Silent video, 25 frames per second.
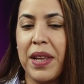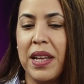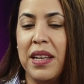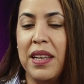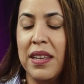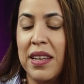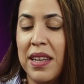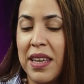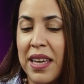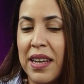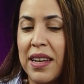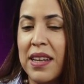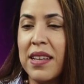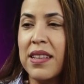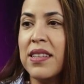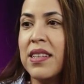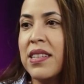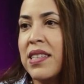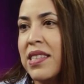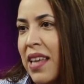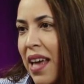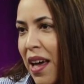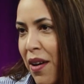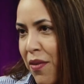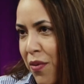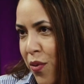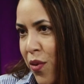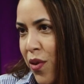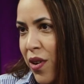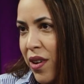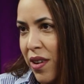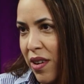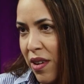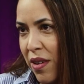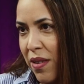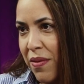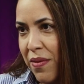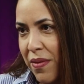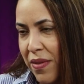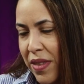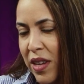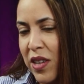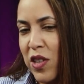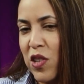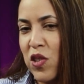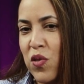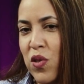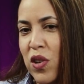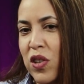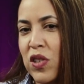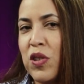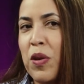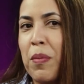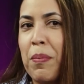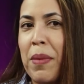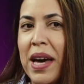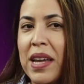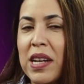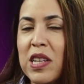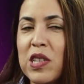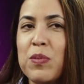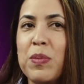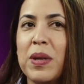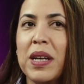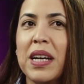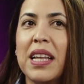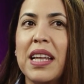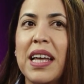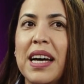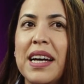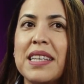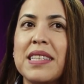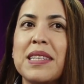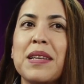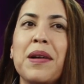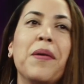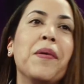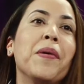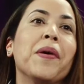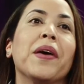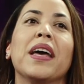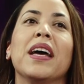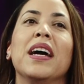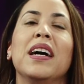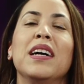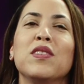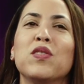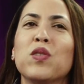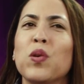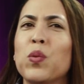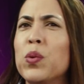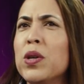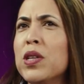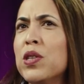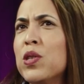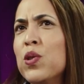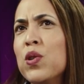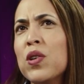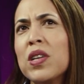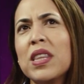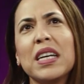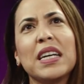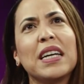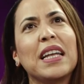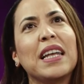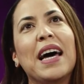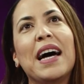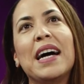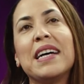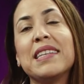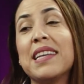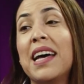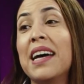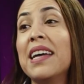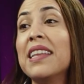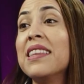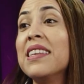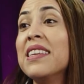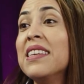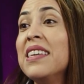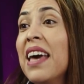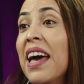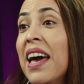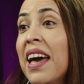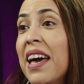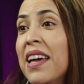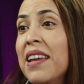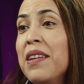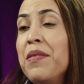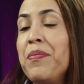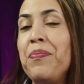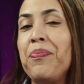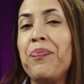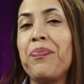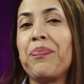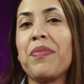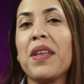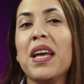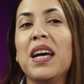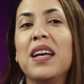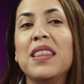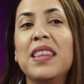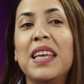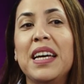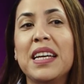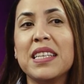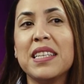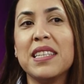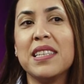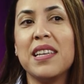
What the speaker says: leading this effort of the construction management class. And so we took the class. At the end, they